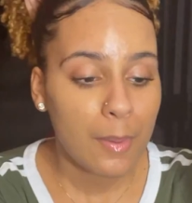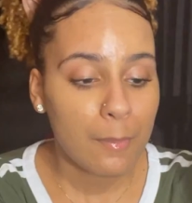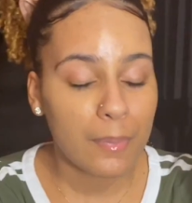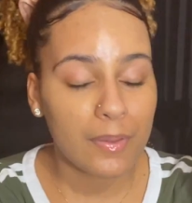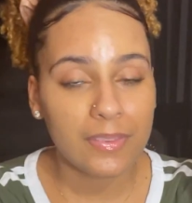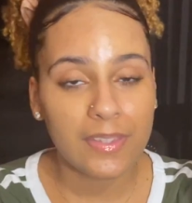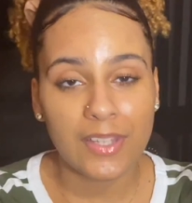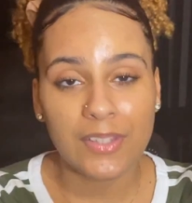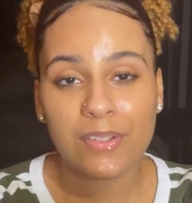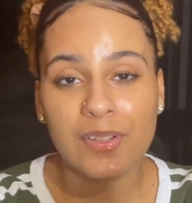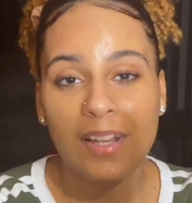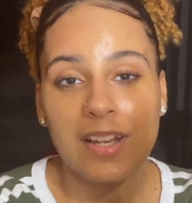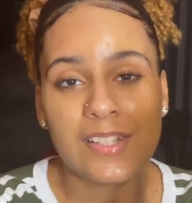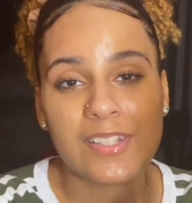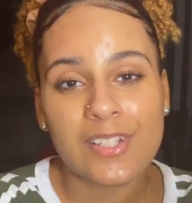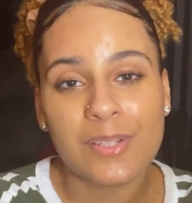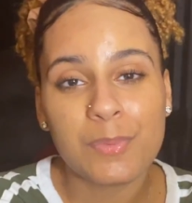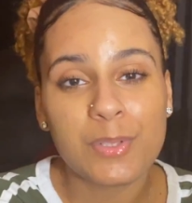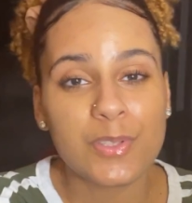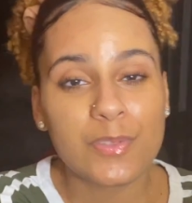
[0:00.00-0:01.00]
But thank you guys
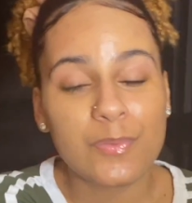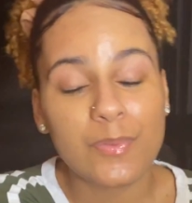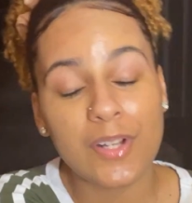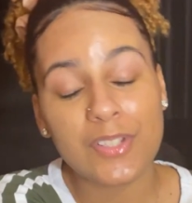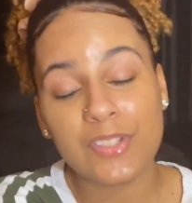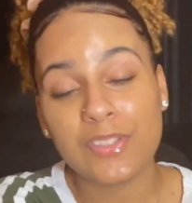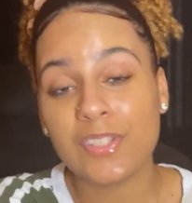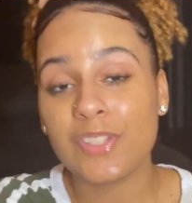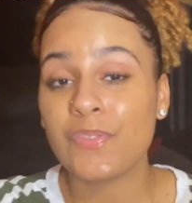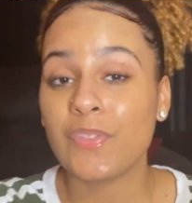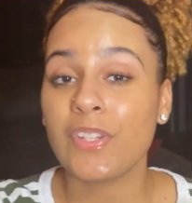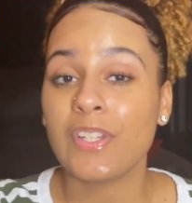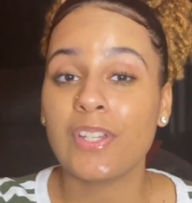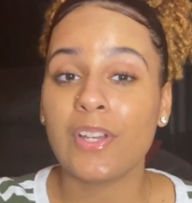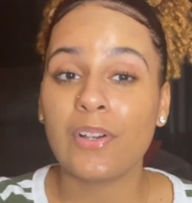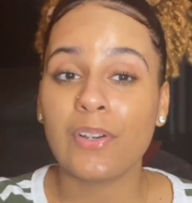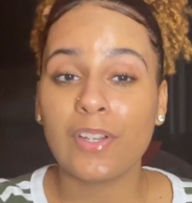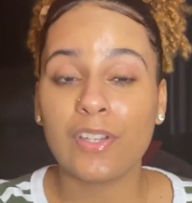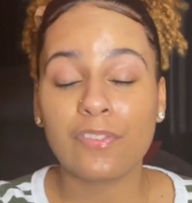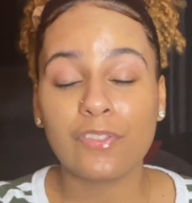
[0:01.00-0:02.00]
so much for watching this video.
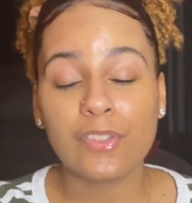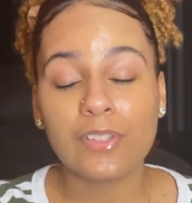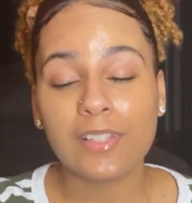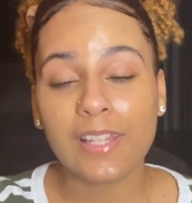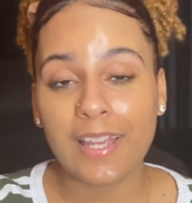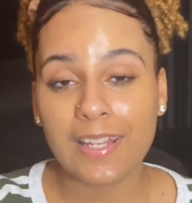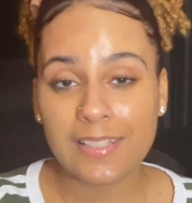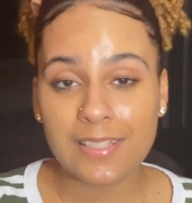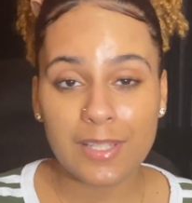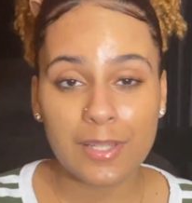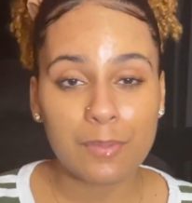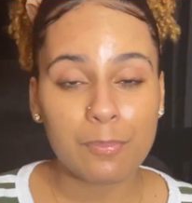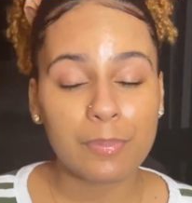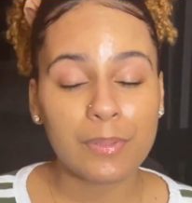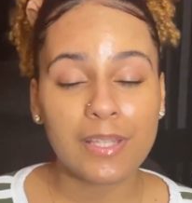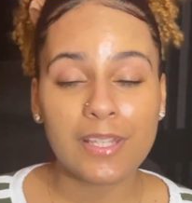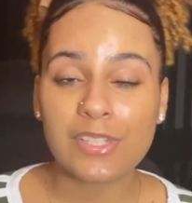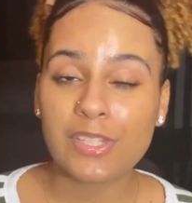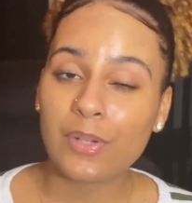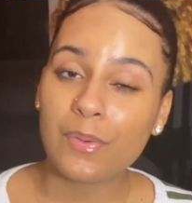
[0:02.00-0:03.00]
If you liked it,
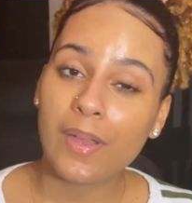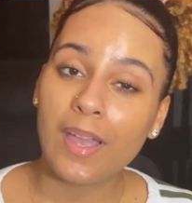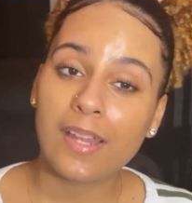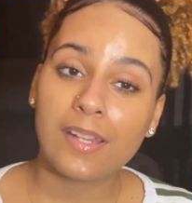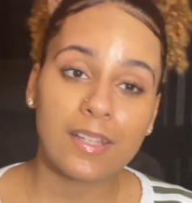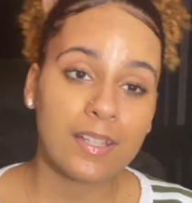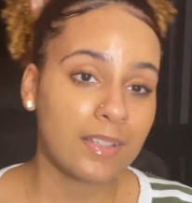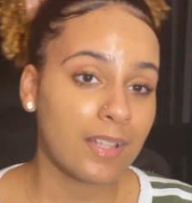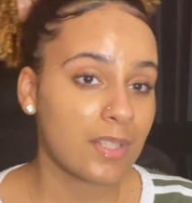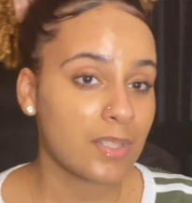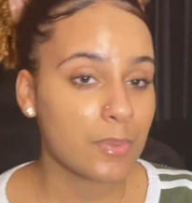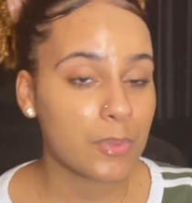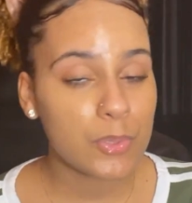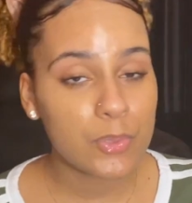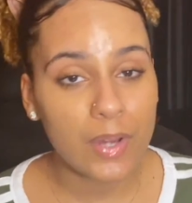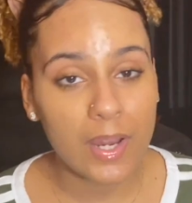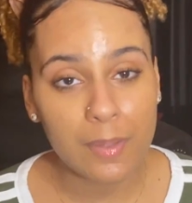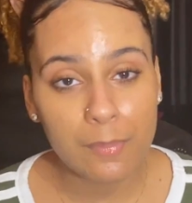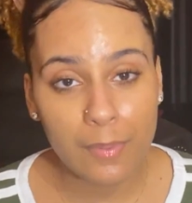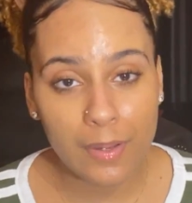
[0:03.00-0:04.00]
please go ahead and hit that
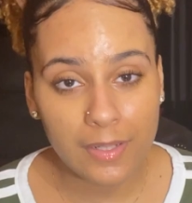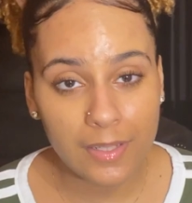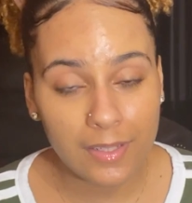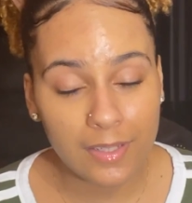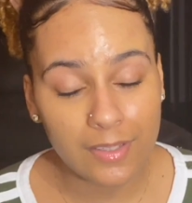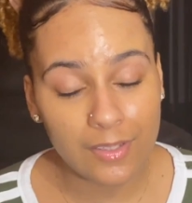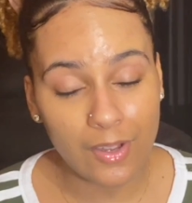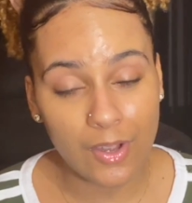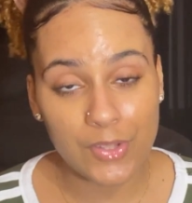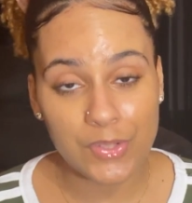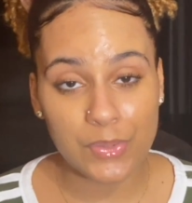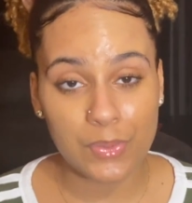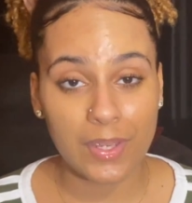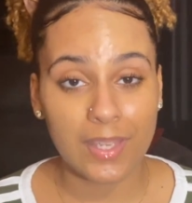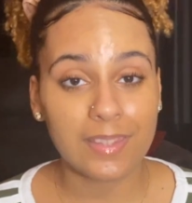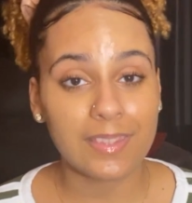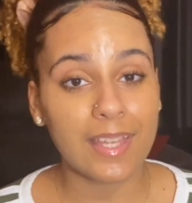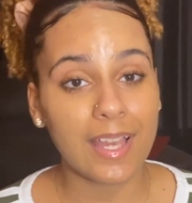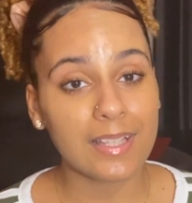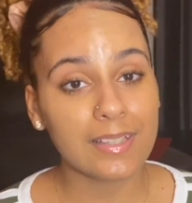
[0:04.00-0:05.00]
subscribe button and also
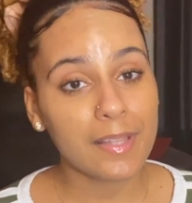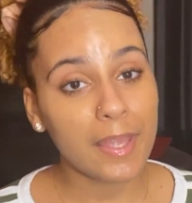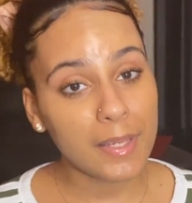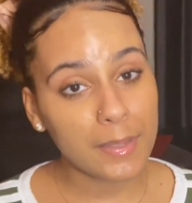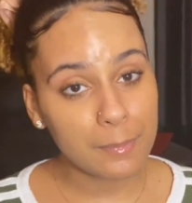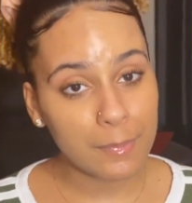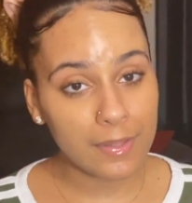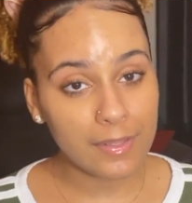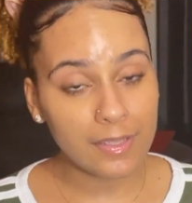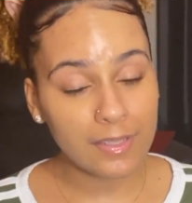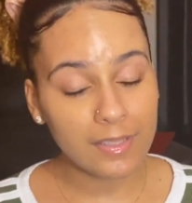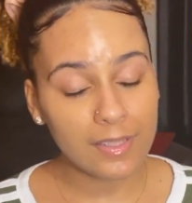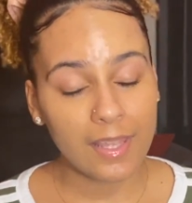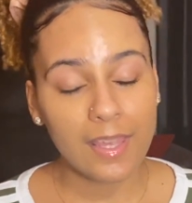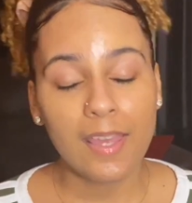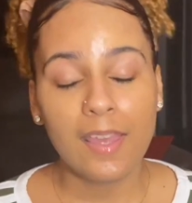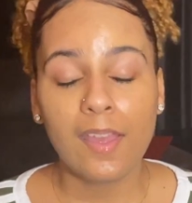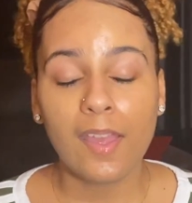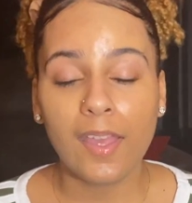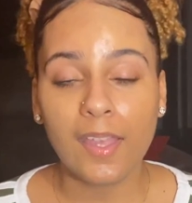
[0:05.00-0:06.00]
hit that like button.
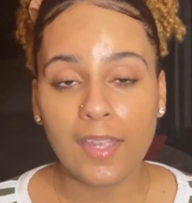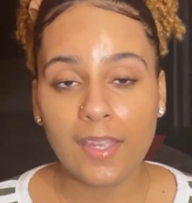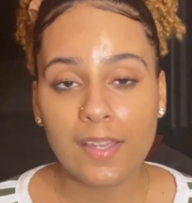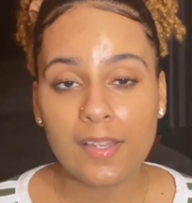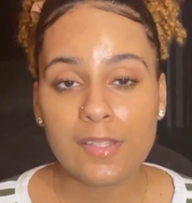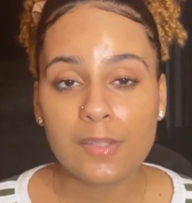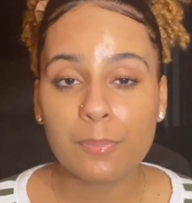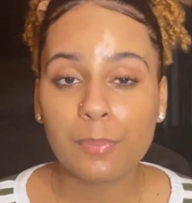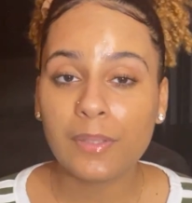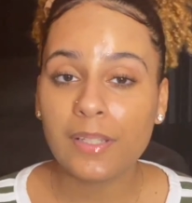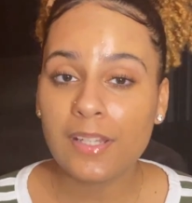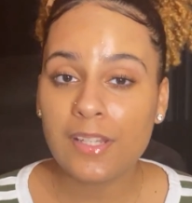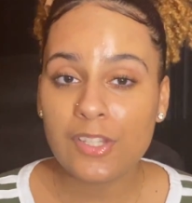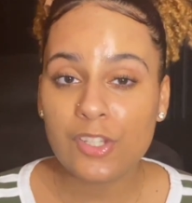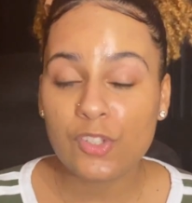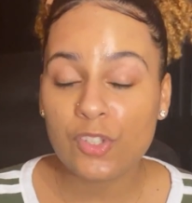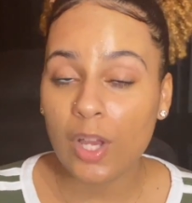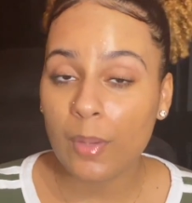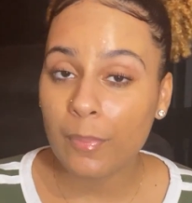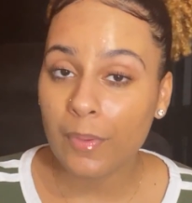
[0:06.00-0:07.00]
And please
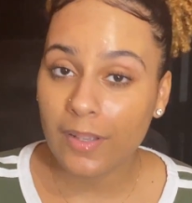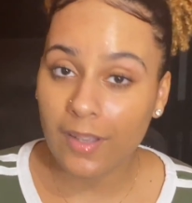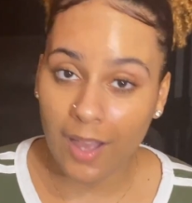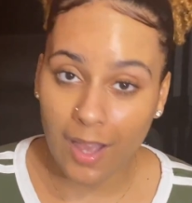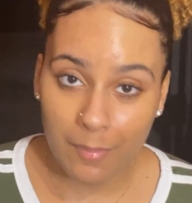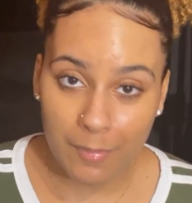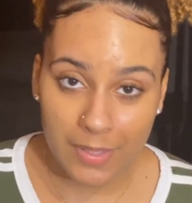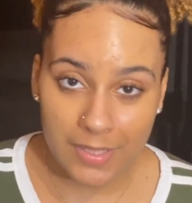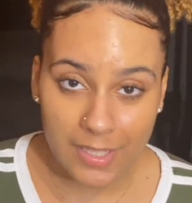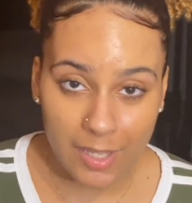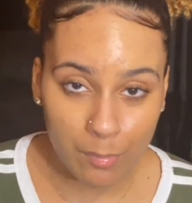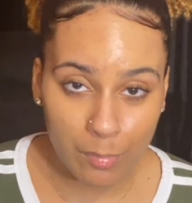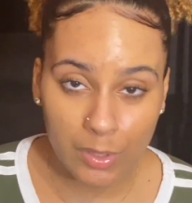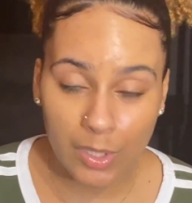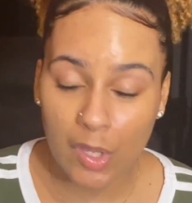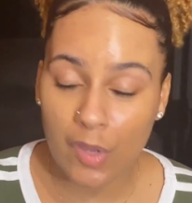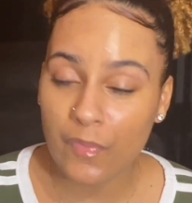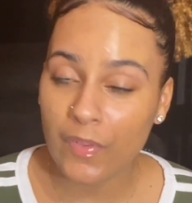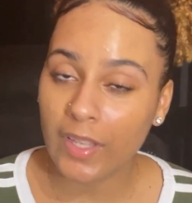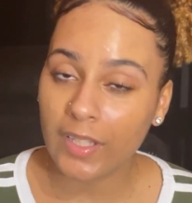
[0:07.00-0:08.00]
drop a comment down
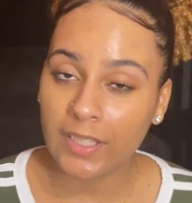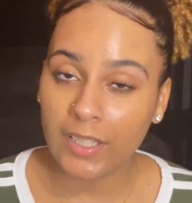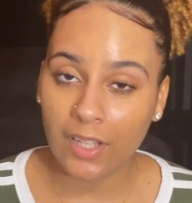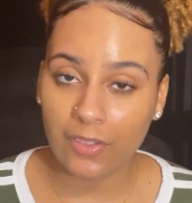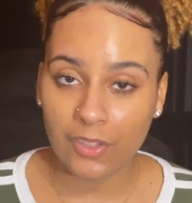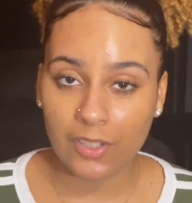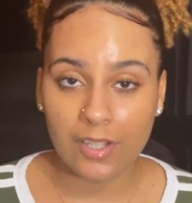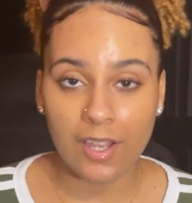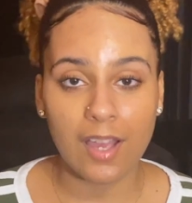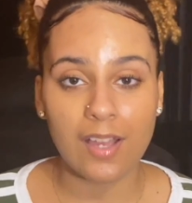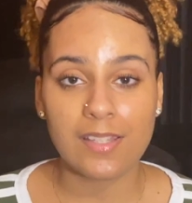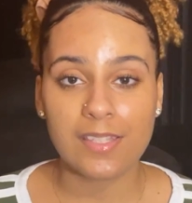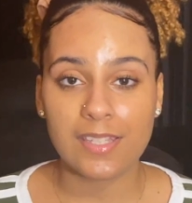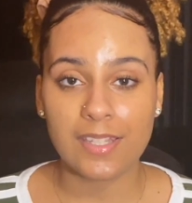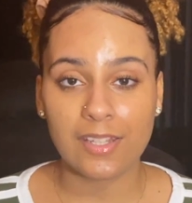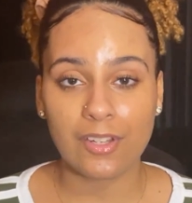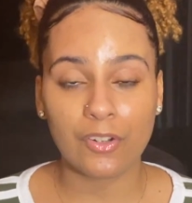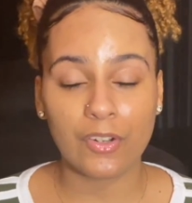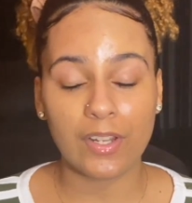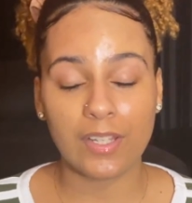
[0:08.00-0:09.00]
below of any other
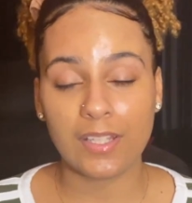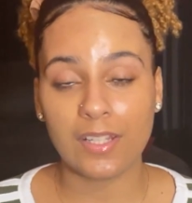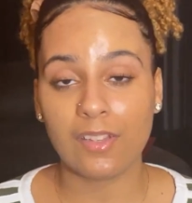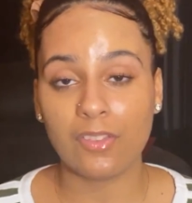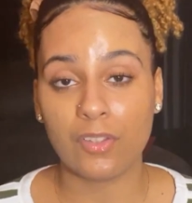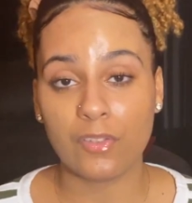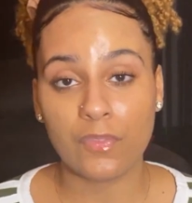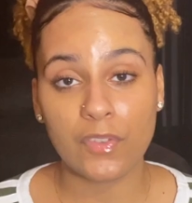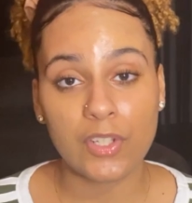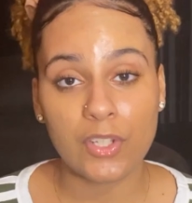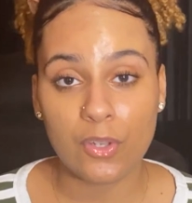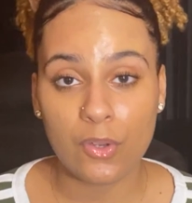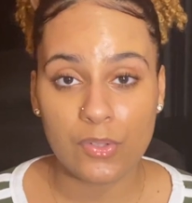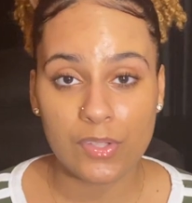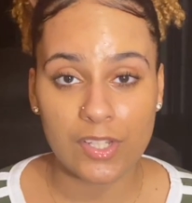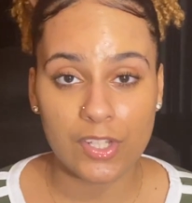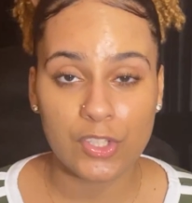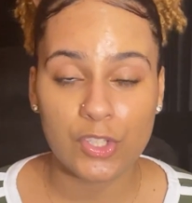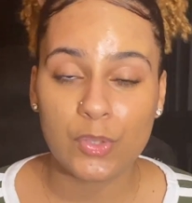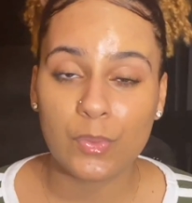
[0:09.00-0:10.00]
content or any other videos
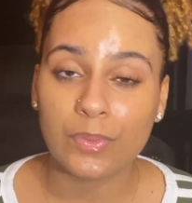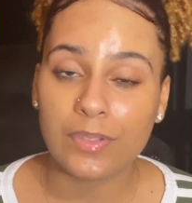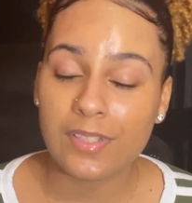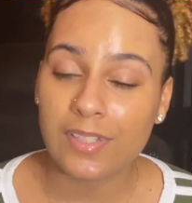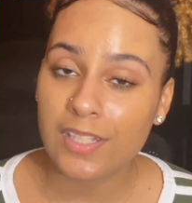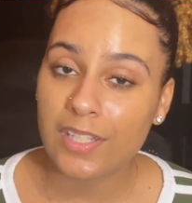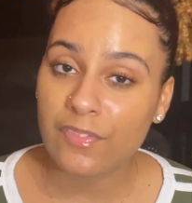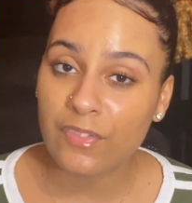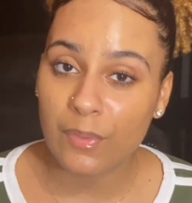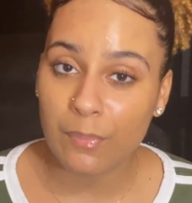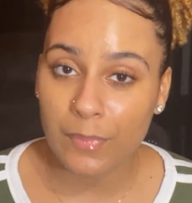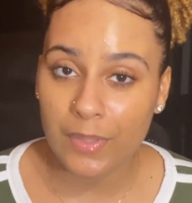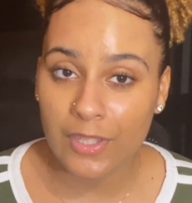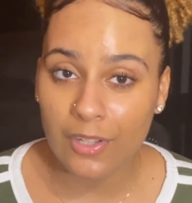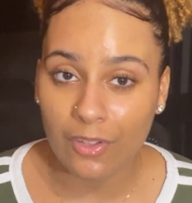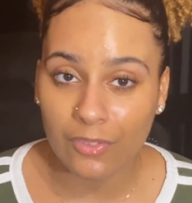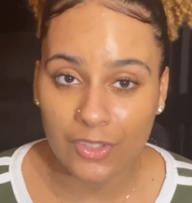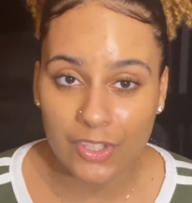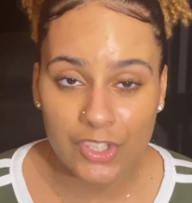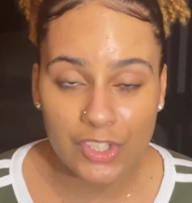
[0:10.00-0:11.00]
that you want to see from me
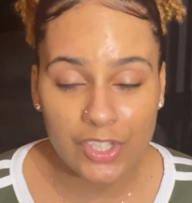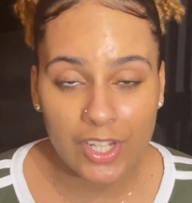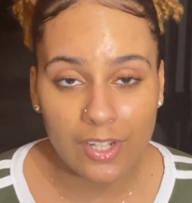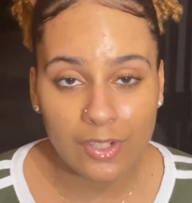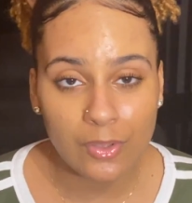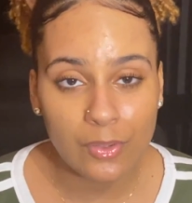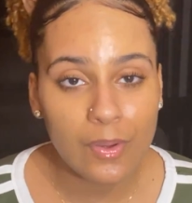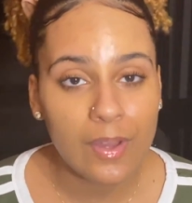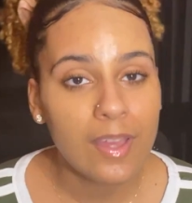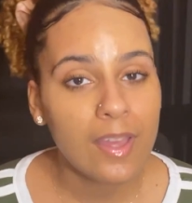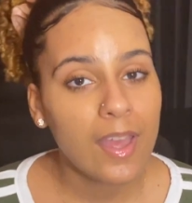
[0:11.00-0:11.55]
on this channel.